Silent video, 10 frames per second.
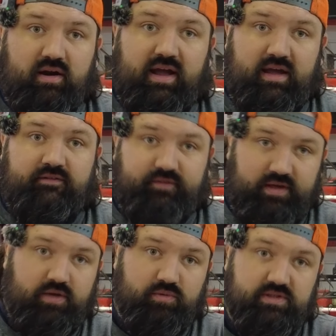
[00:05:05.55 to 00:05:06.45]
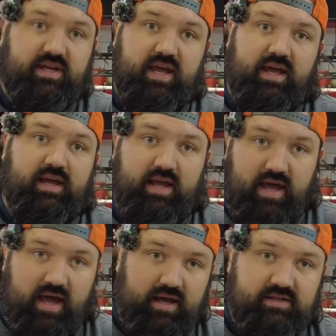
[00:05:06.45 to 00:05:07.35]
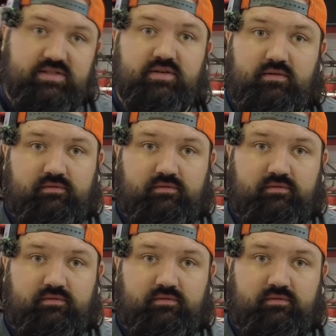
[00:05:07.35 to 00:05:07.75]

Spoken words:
F equals KX.